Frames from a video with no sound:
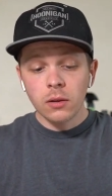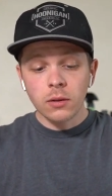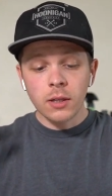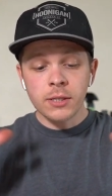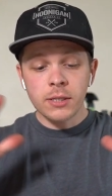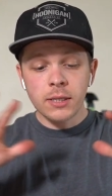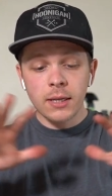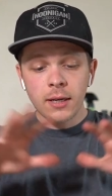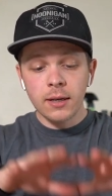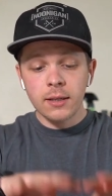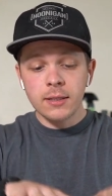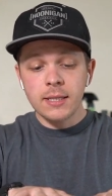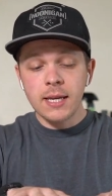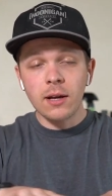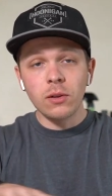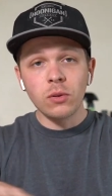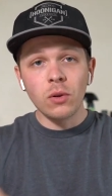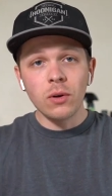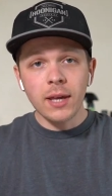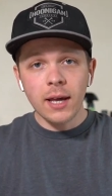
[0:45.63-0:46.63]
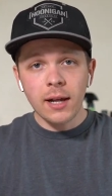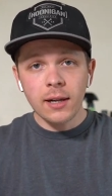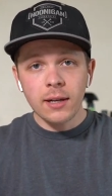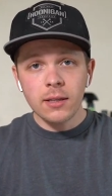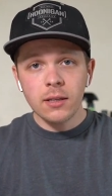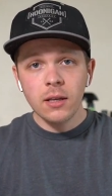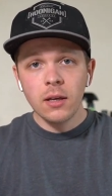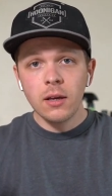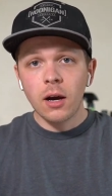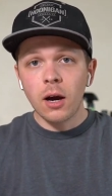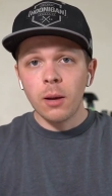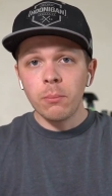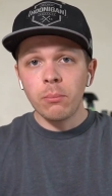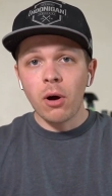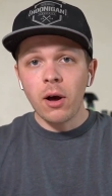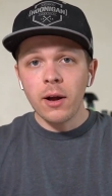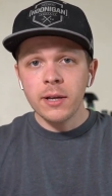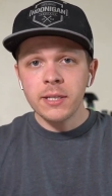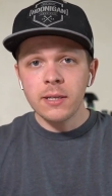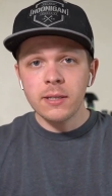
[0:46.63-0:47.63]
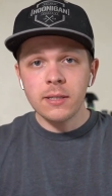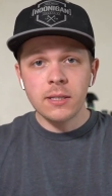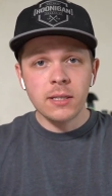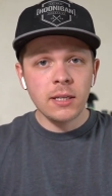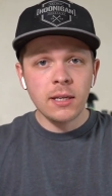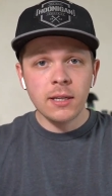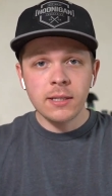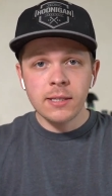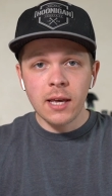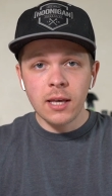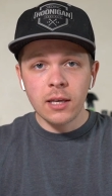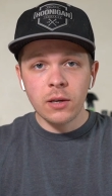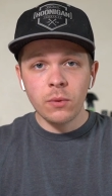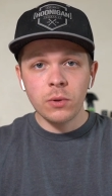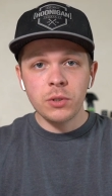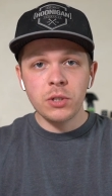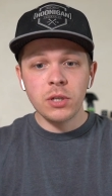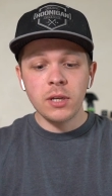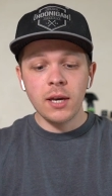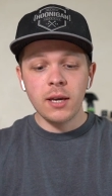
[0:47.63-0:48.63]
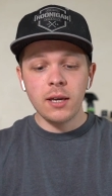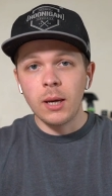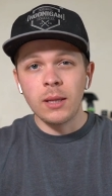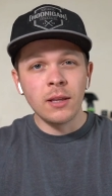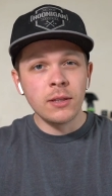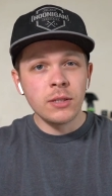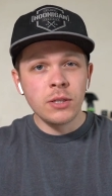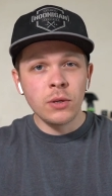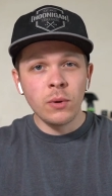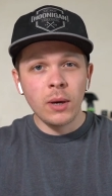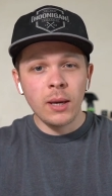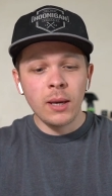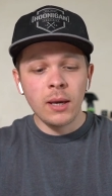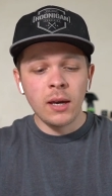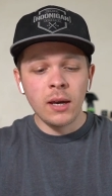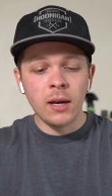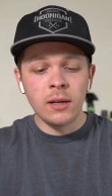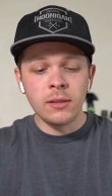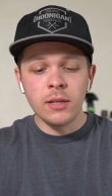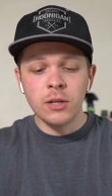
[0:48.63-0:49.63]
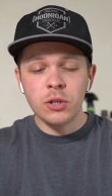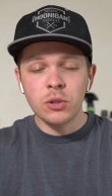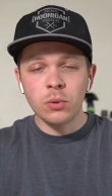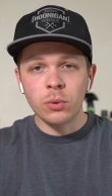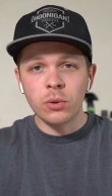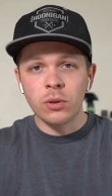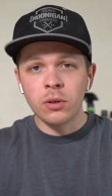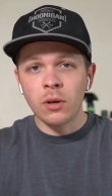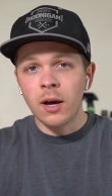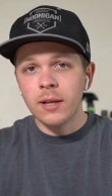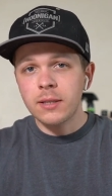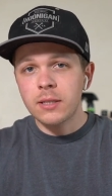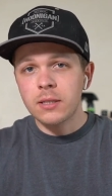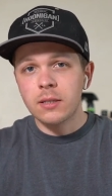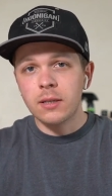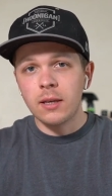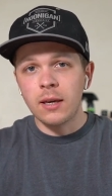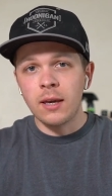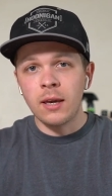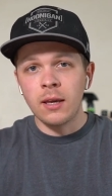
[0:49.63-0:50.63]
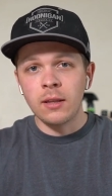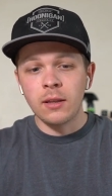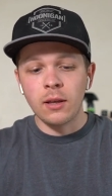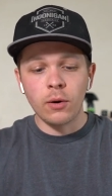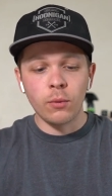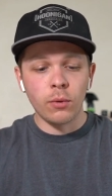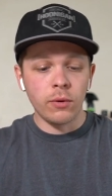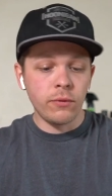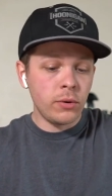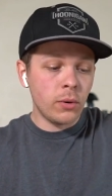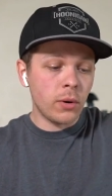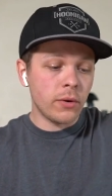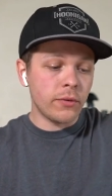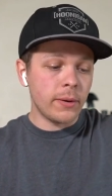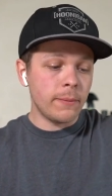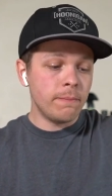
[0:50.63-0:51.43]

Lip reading: let's take a look at it, unbox it, see exactly what you get, and then do a initial thoughts and review of